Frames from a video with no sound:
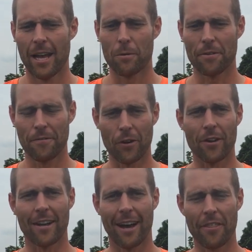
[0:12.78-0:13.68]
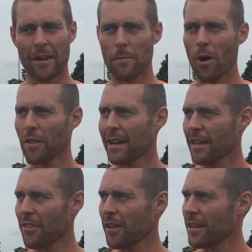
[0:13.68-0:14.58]
It was fun. I think more than
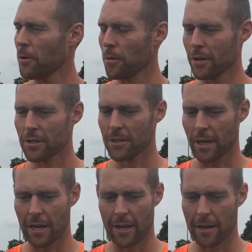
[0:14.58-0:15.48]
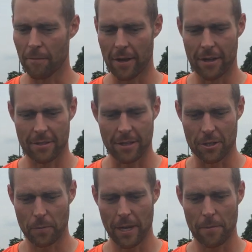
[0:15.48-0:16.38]
anything, it was,
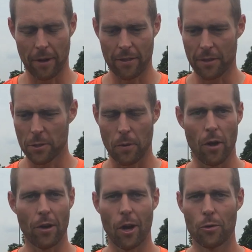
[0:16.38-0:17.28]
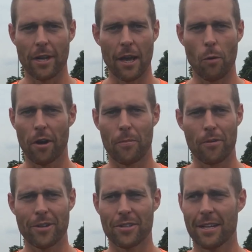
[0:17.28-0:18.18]
as people in the sport know, day one of
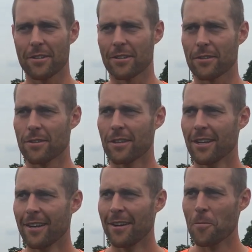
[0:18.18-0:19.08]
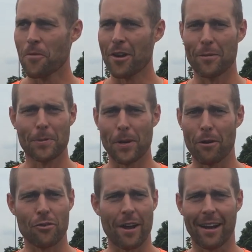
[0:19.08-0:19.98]
preseasons, pretty much
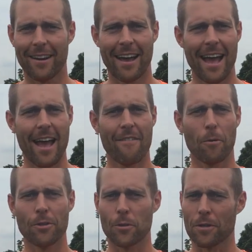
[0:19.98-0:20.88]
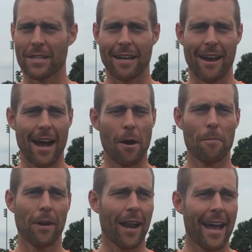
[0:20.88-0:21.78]
pure adrenaline. Everyone just wants to get out
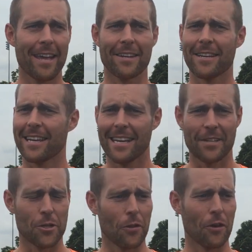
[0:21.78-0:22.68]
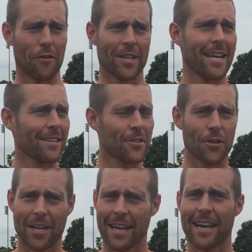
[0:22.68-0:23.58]
and play and kick each other and get
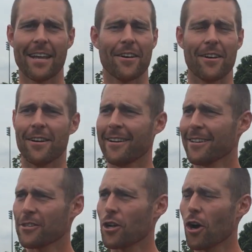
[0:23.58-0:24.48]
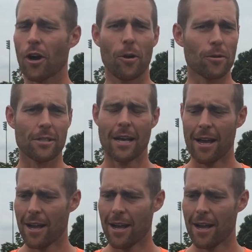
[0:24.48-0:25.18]
stuck in and score goals.